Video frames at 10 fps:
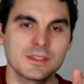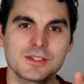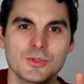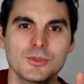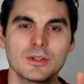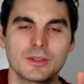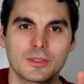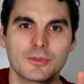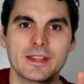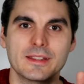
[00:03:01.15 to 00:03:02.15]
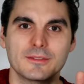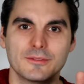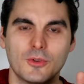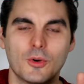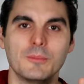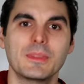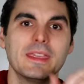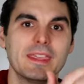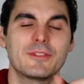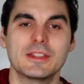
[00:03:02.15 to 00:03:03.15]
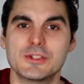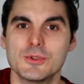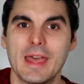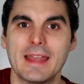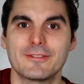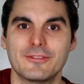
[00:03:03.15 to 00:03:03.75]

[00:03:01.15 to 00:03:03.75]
Two, three, four. If you can do that,